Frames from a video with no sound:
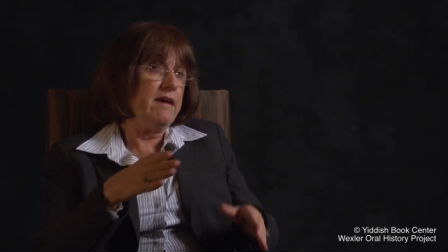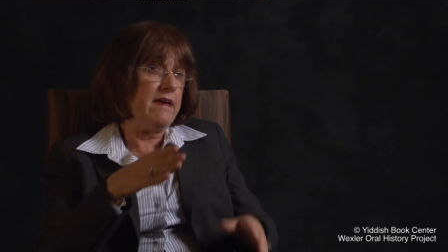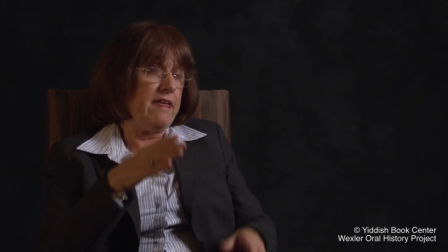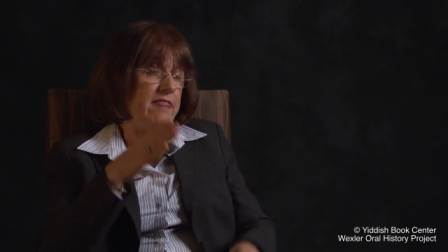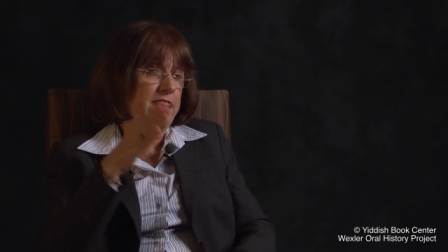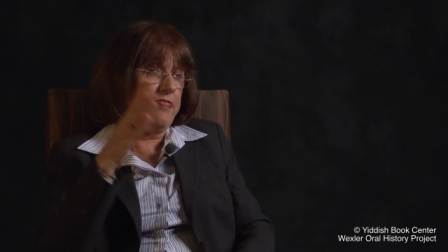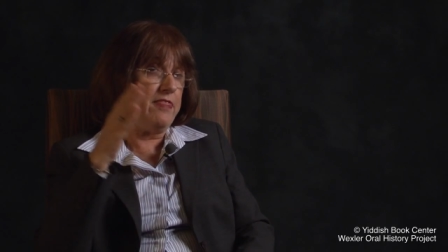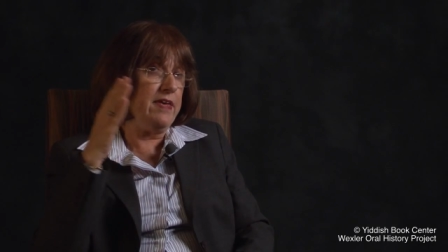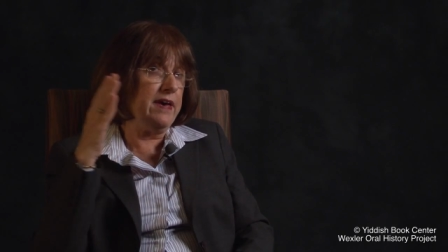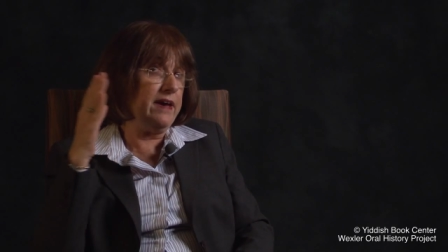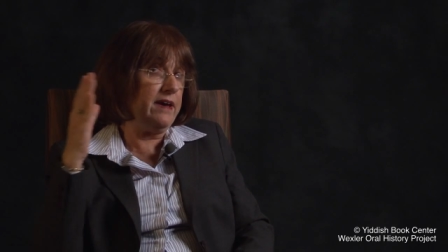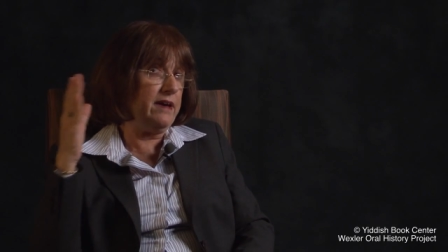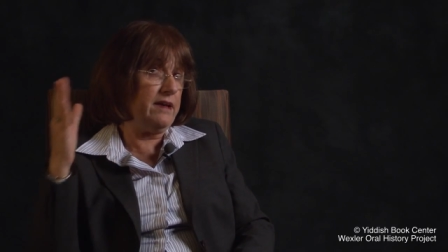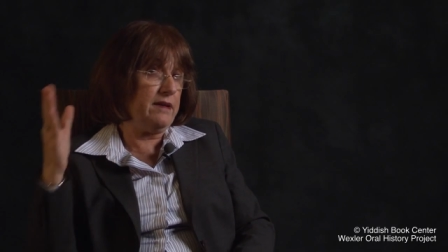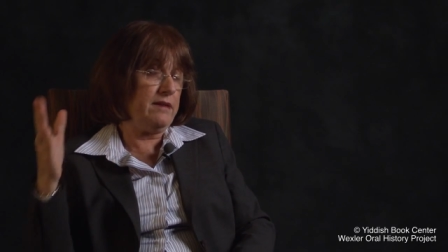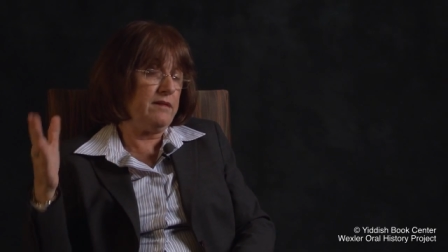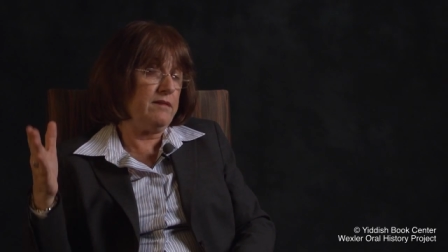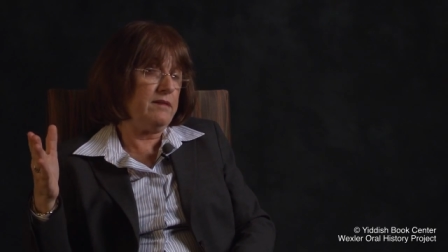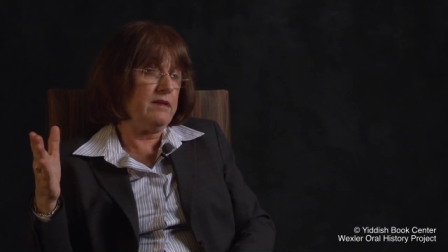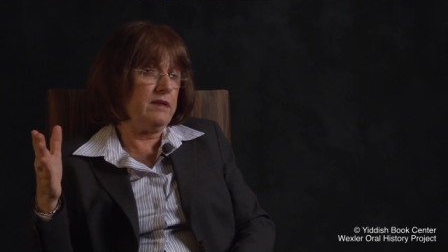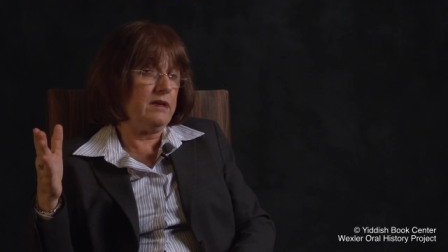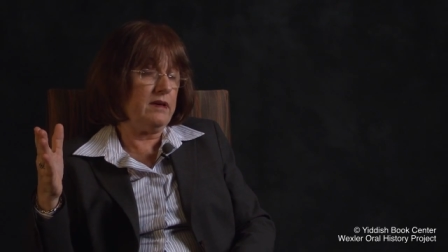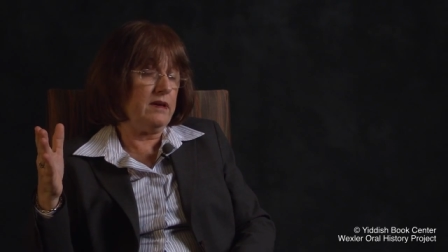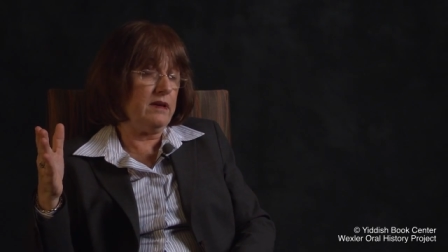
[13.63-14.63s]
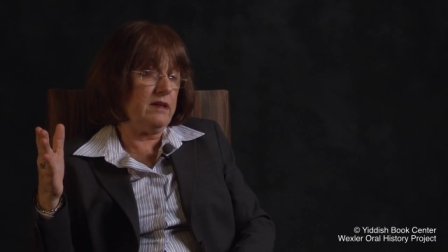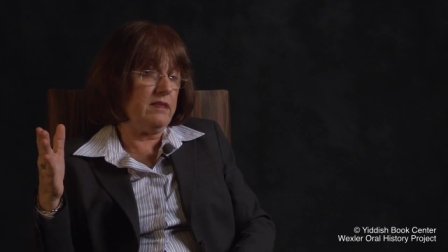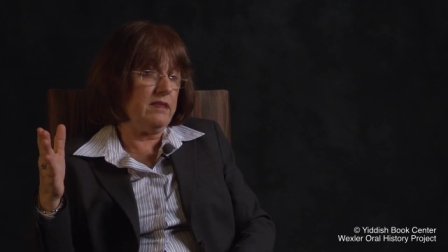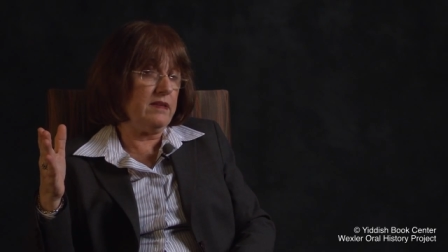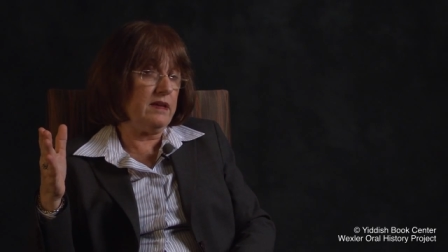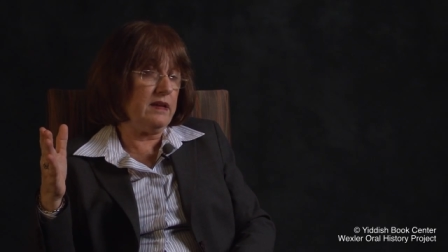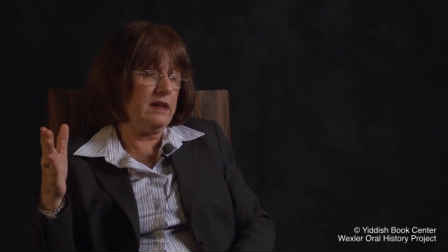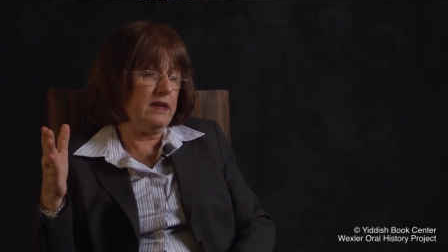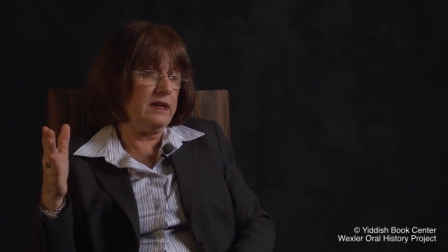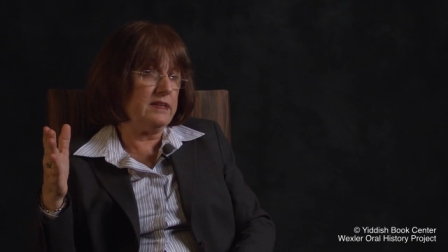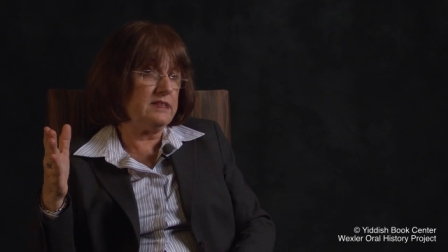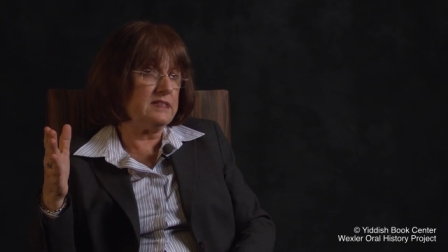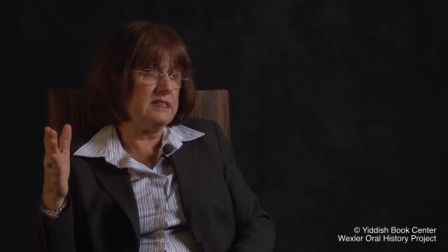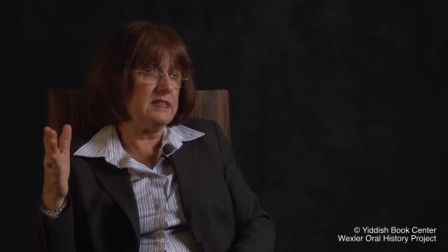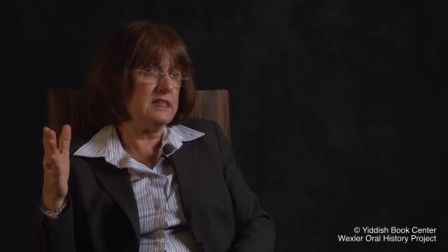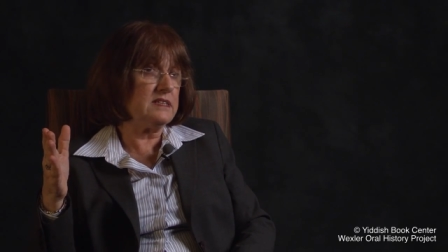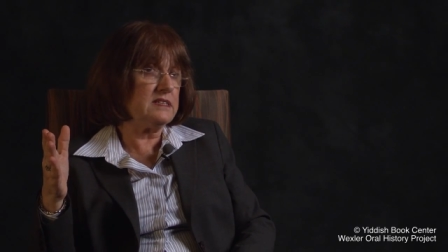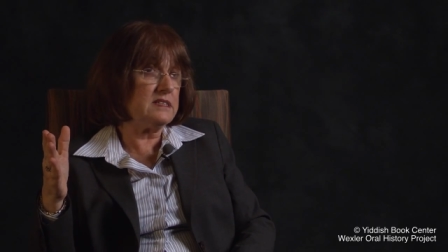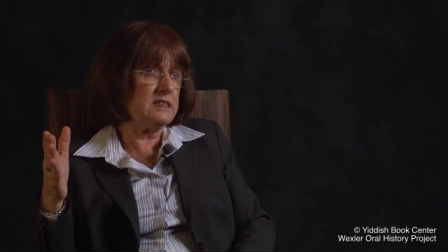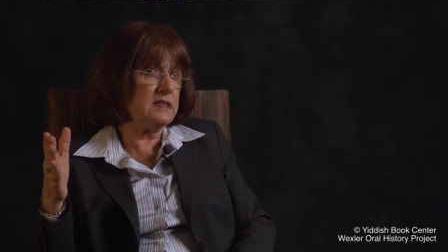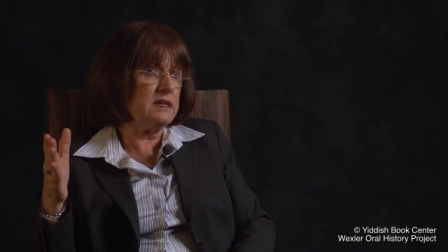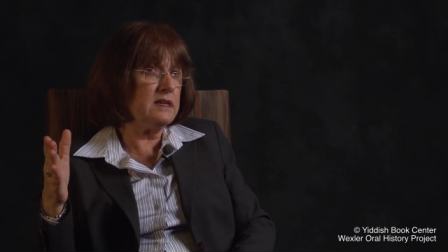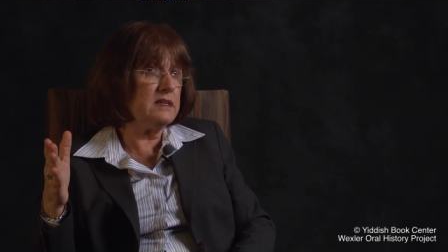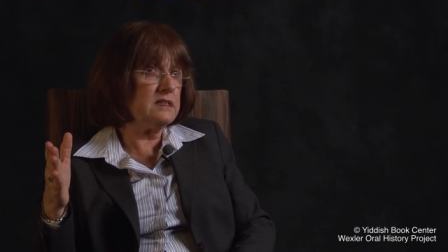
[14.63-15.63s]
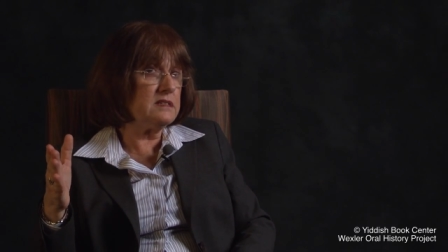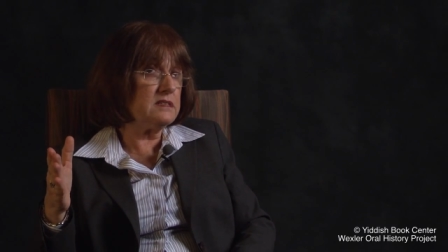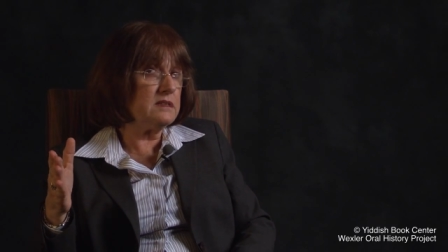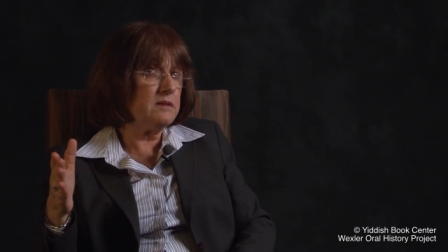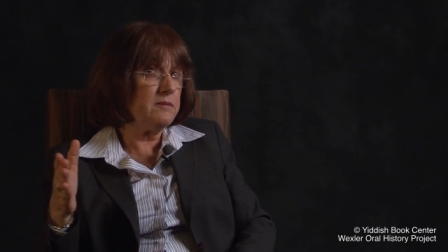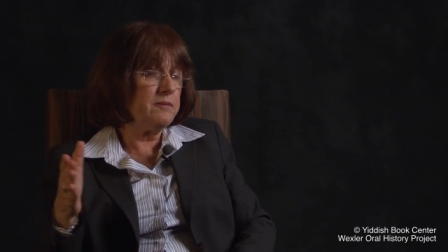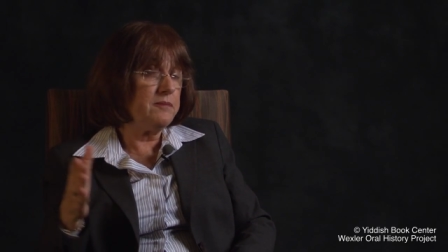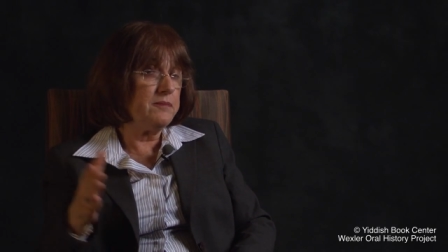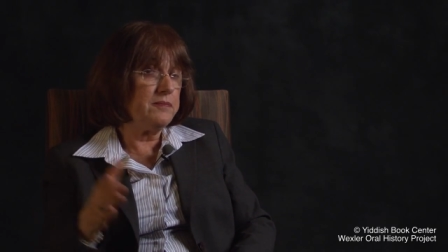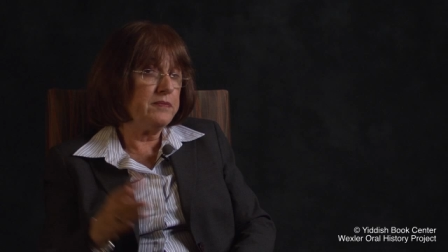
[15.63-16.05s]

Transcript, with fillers: and then in the late 60s.